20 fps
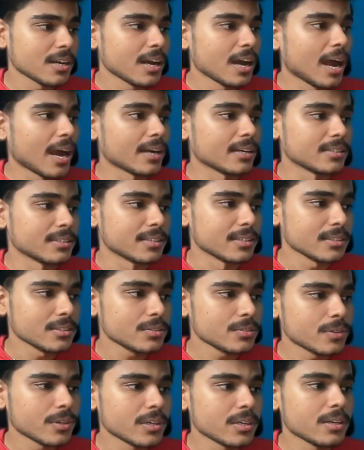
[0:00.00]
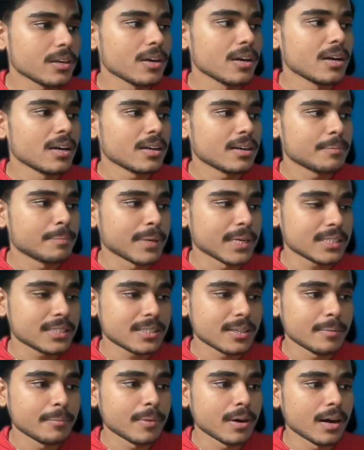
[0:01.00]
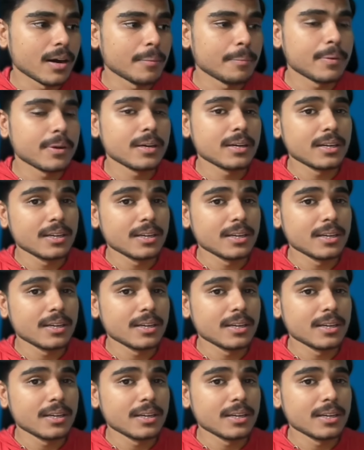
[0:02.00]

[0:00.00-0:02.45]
and this one picks them up,